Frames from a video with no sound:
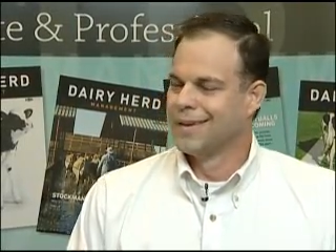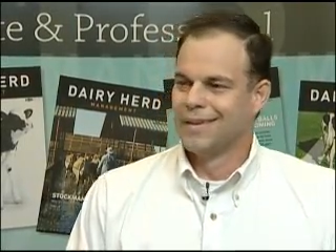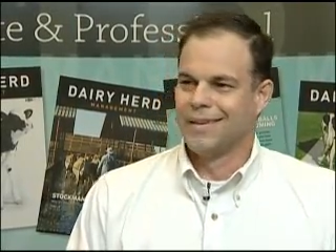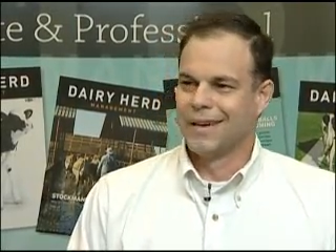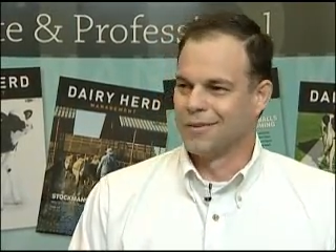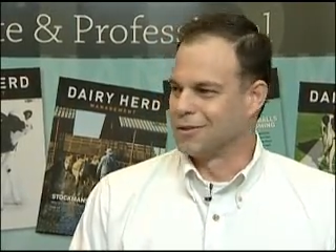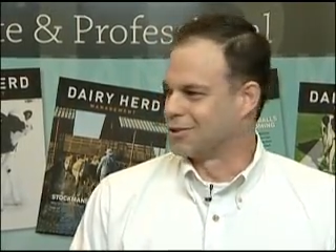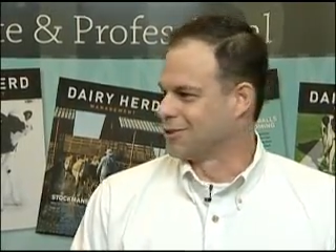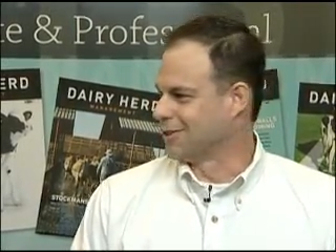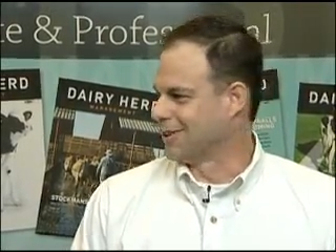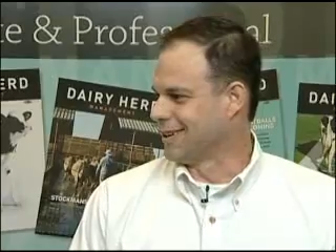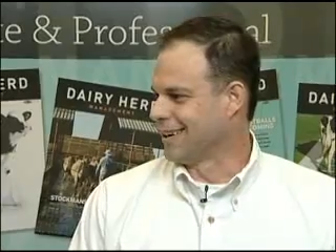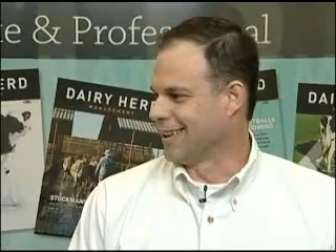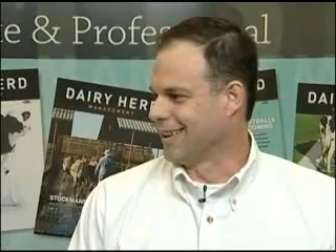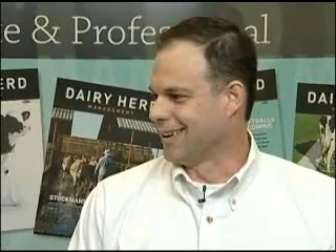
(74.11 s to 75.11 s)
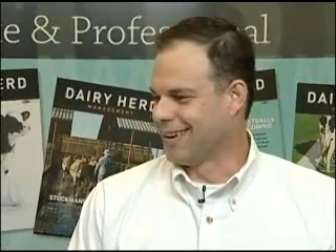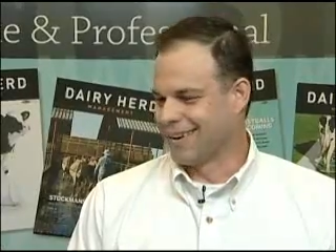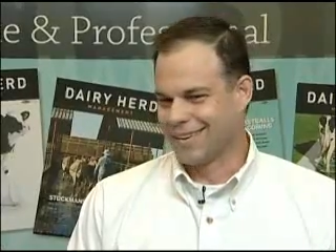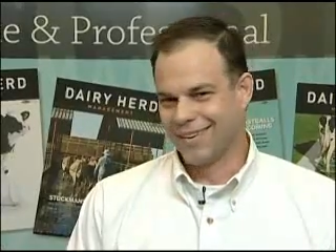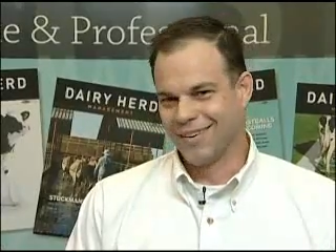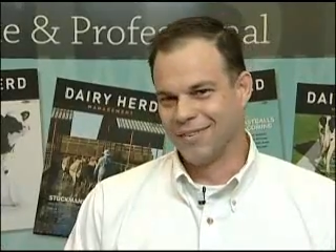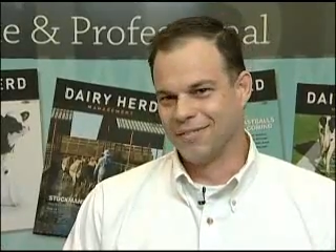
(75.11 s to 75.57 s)
Yeah, we sure heard a
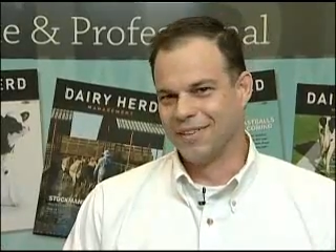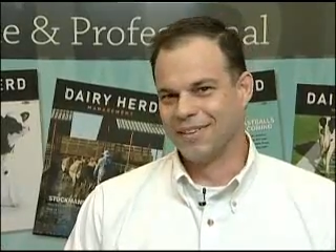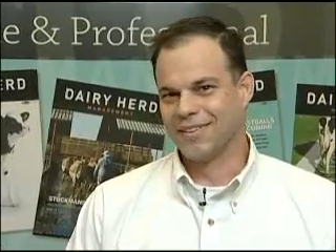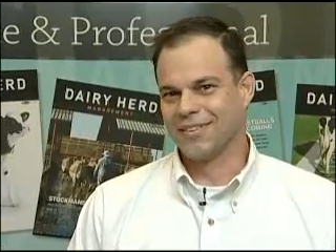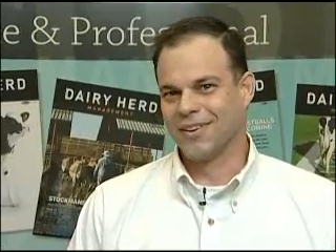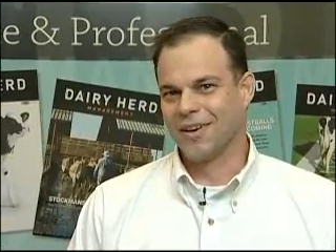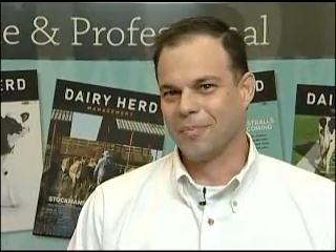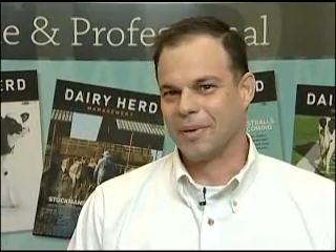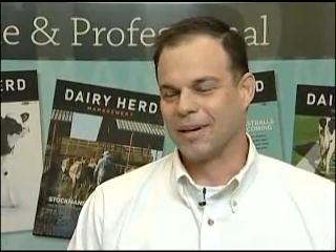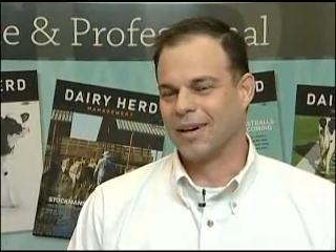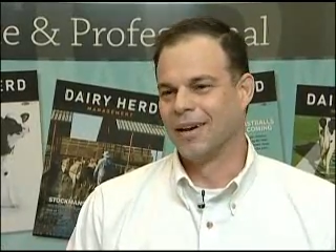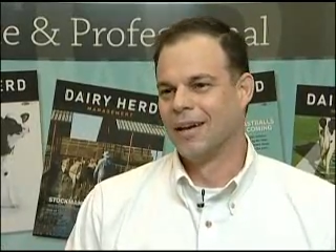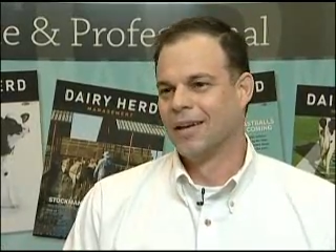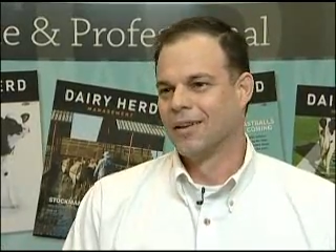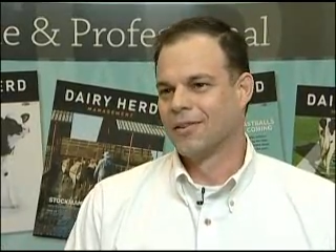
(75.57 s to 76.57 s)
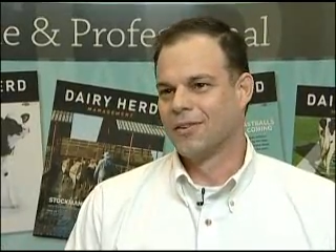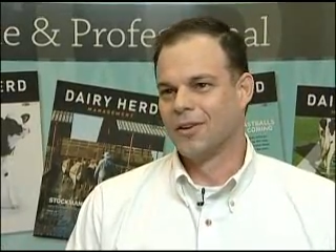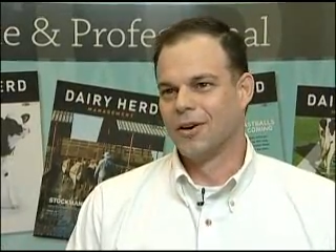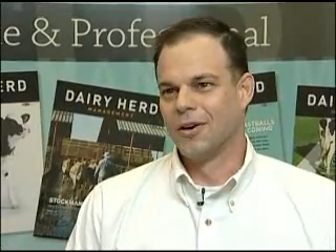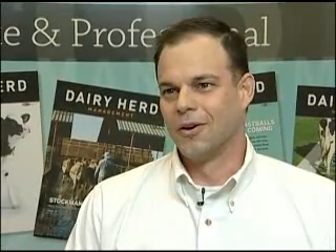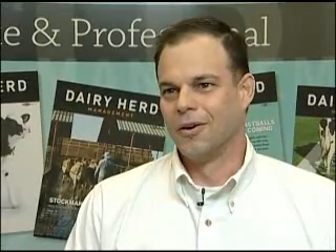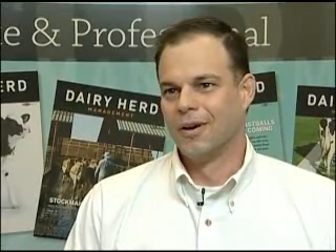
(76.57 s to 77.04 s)
lot of this topic.
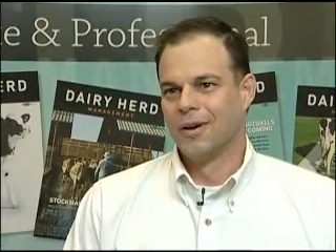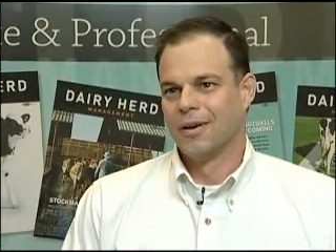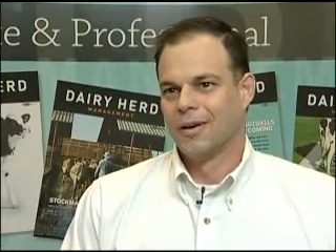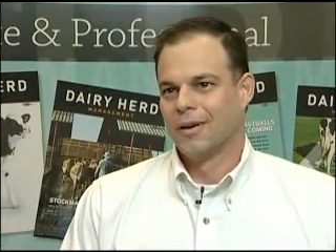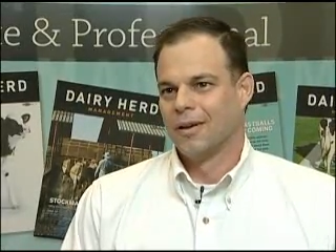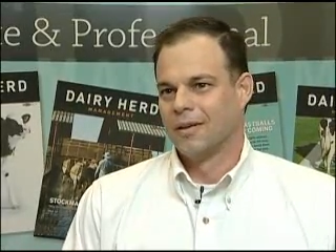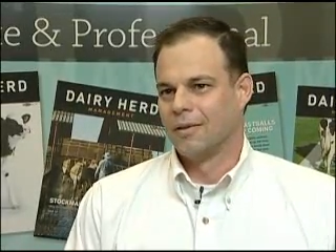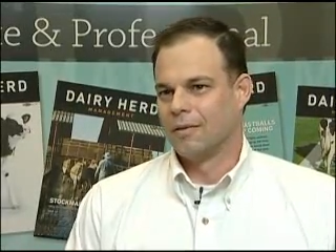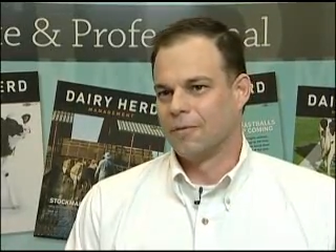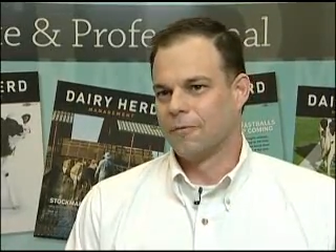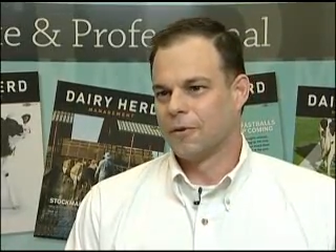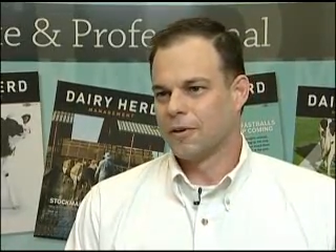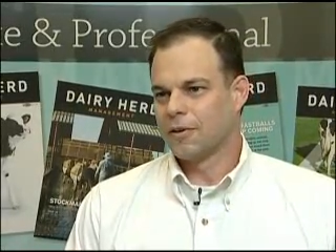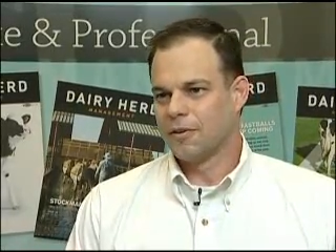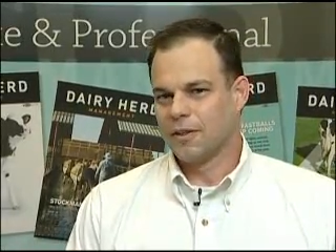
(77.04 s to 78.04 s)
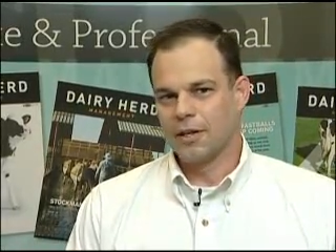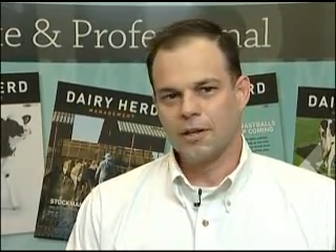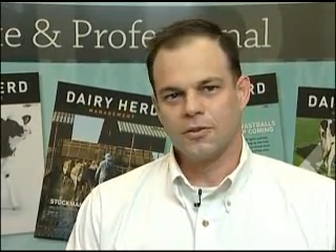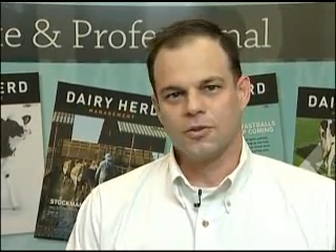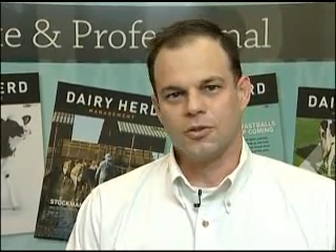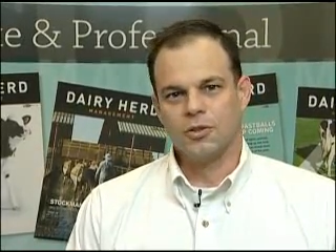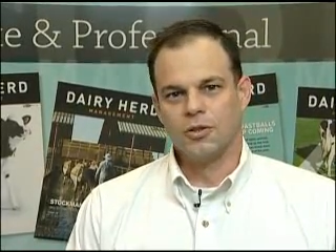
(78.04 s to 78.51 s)
So the first
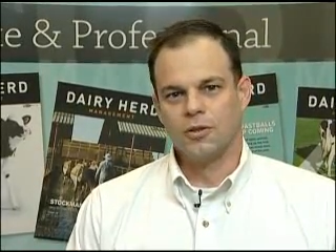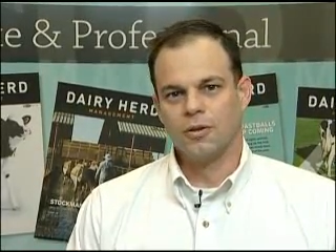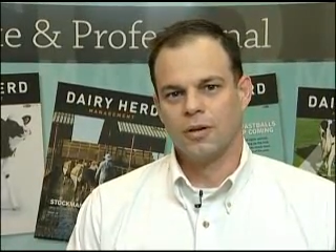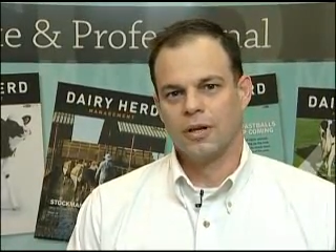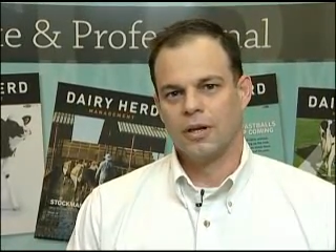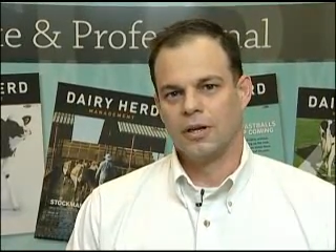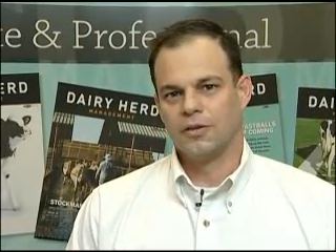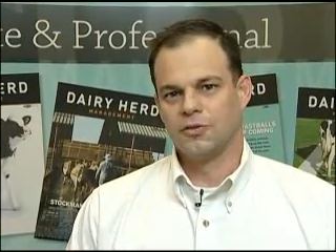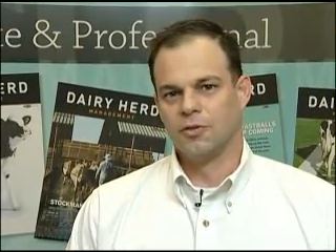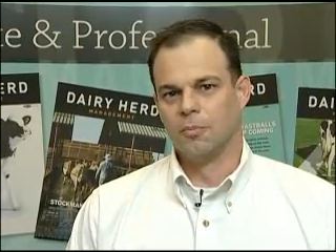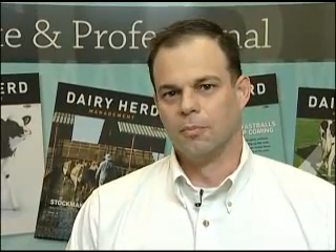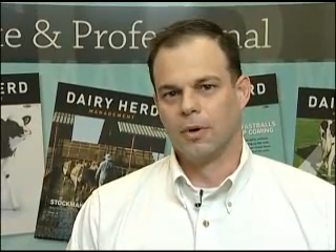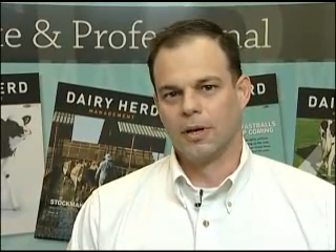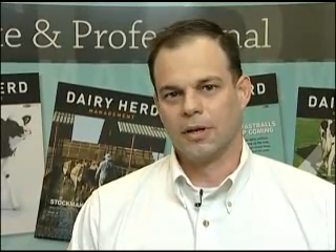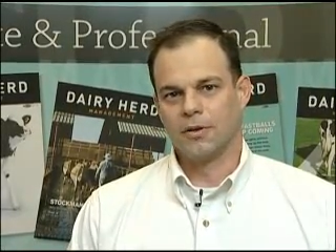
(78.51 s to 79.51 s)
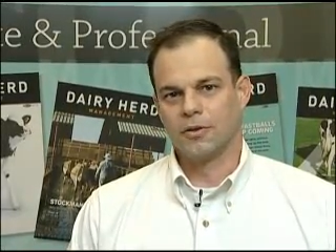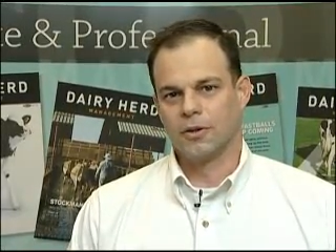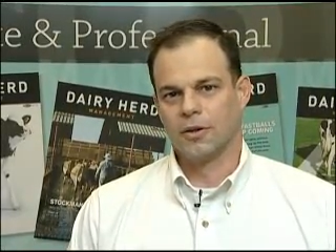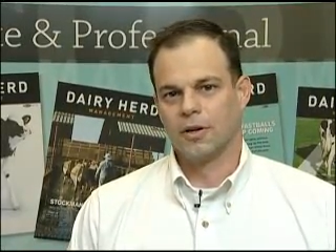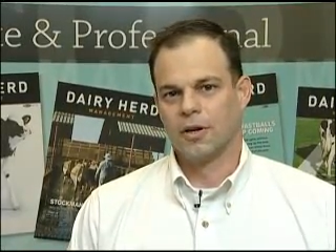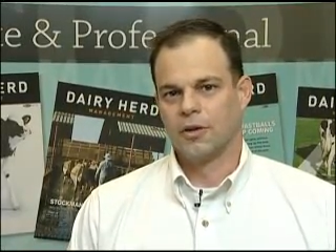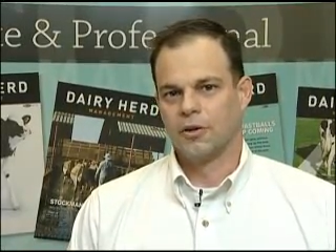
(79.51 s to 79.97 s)
thing to do is to
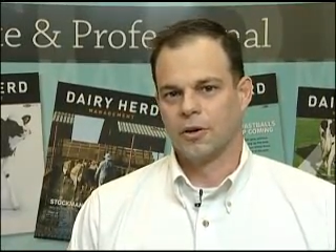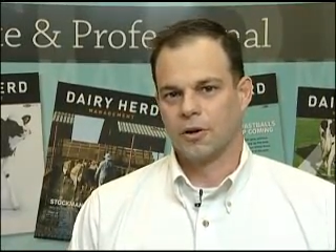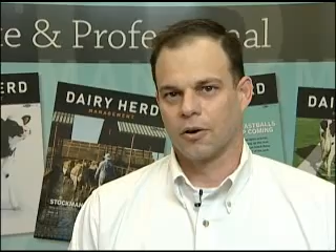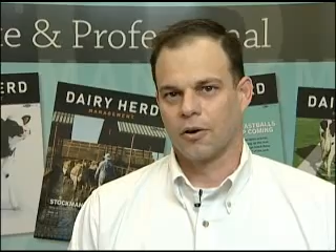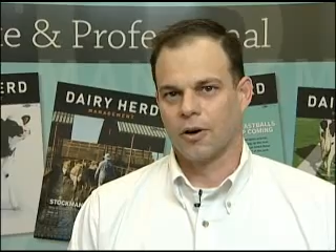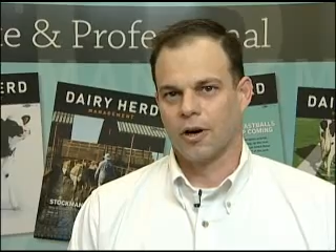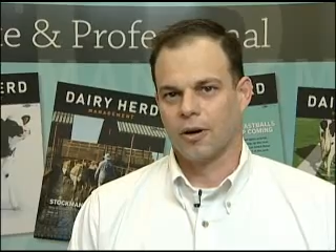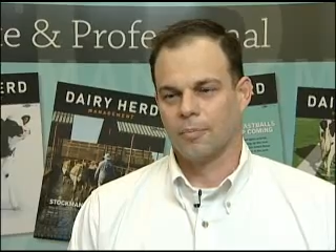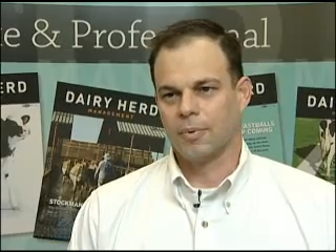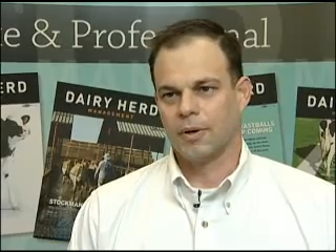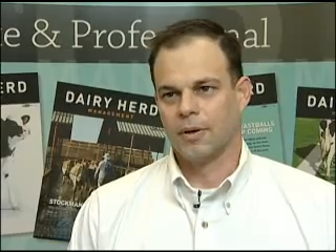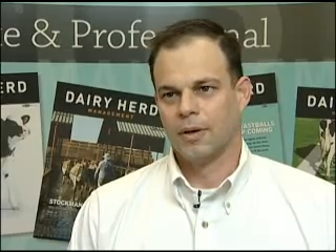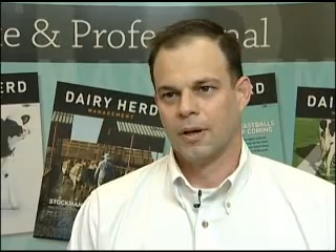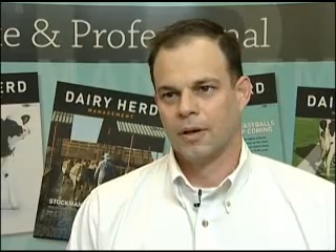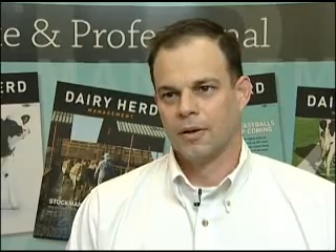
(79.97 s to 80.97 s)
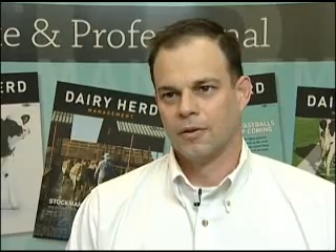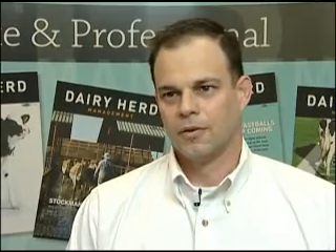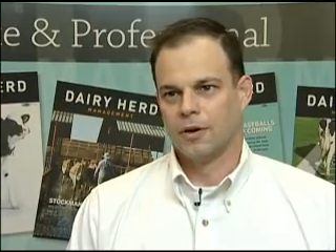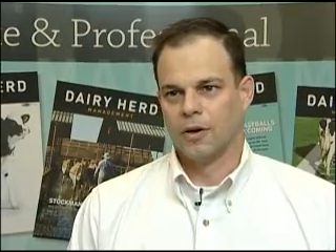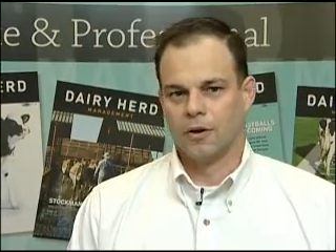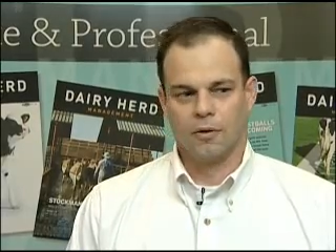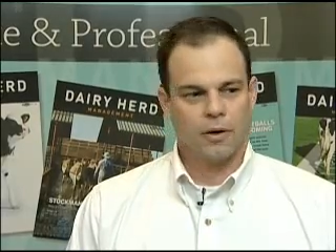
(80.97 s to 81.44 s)
monitor your crop.
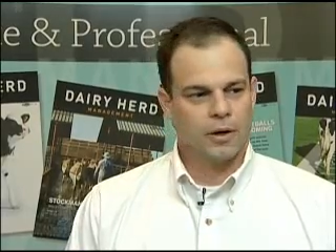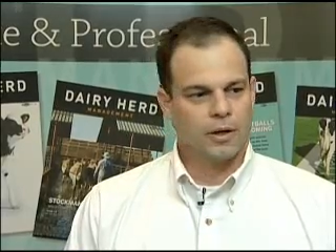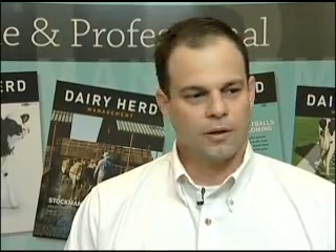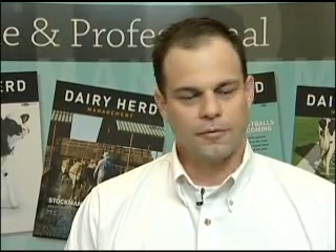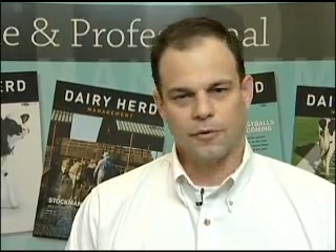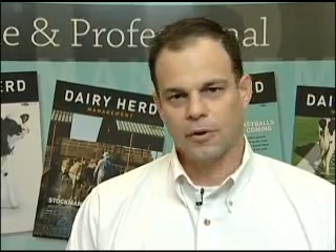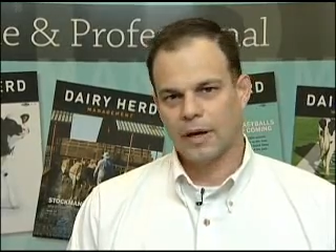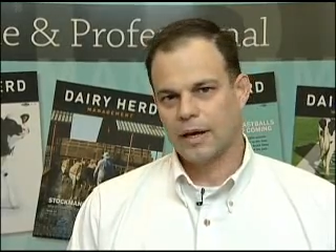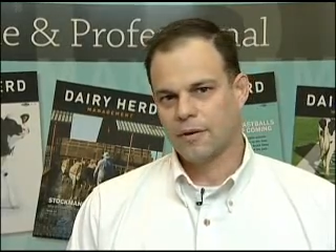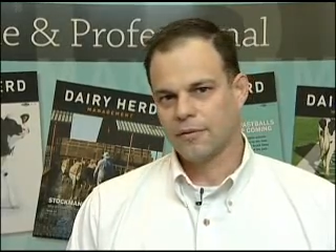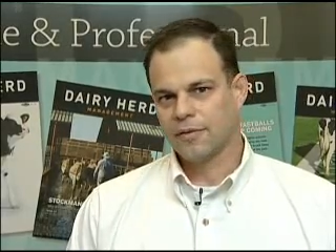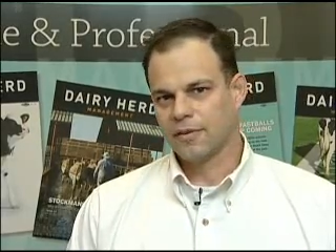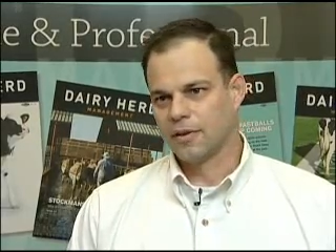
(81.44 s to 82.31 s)
So if you have